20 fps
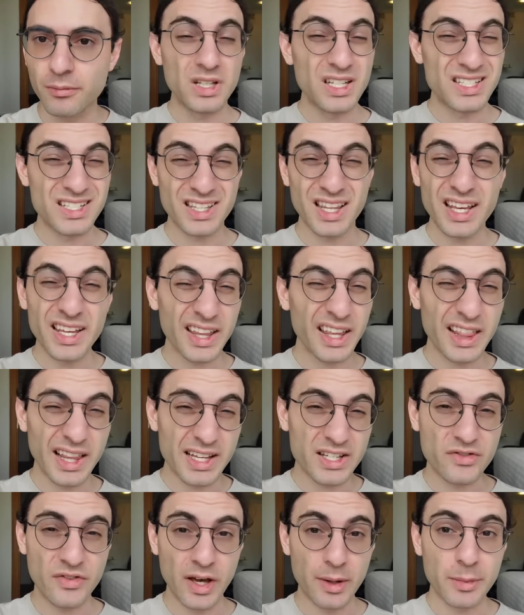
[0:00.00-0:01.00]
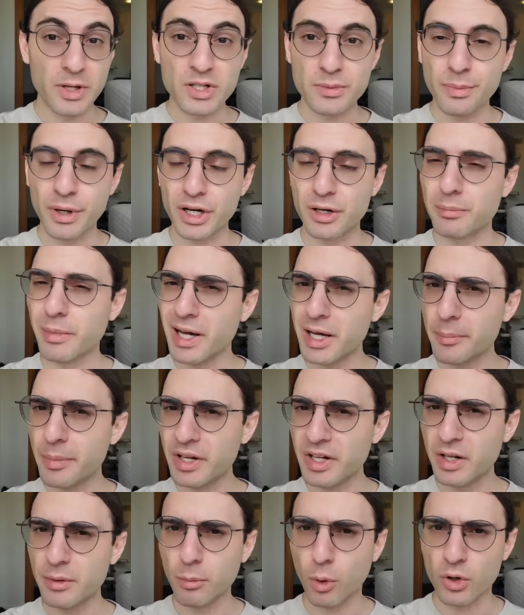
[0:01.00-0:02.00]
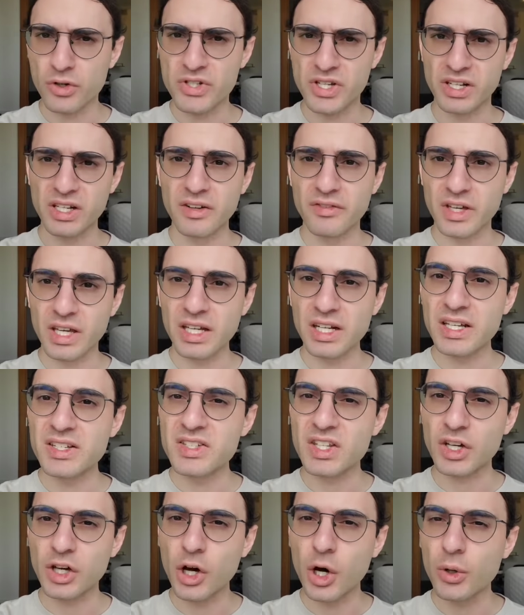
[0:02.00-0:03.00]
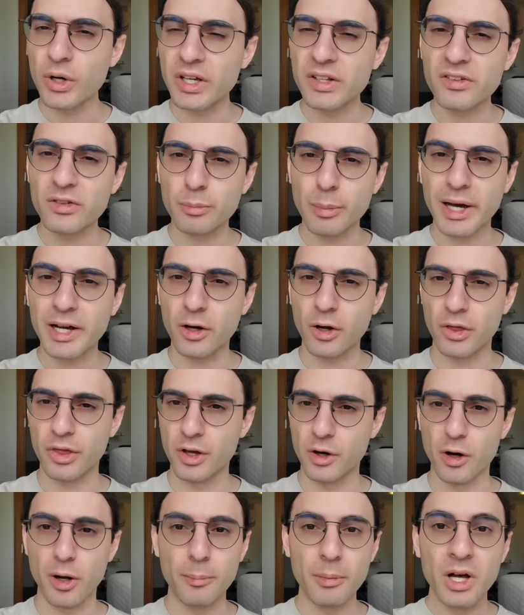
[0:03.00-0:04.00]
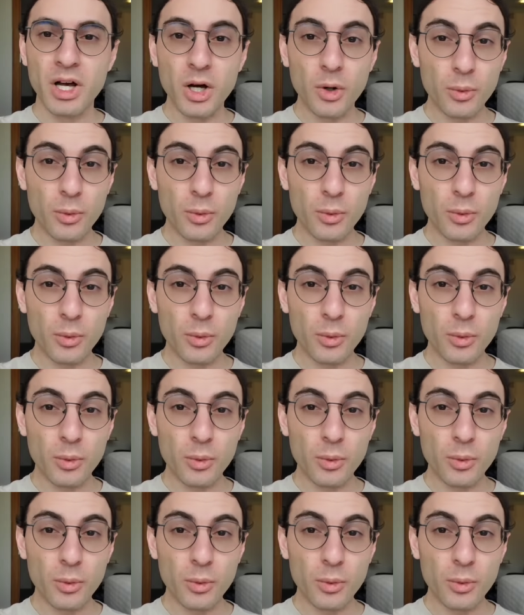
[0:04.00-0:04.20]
Slightly less famous, but in my opinion more significant, is the Kokens-Specker theorem,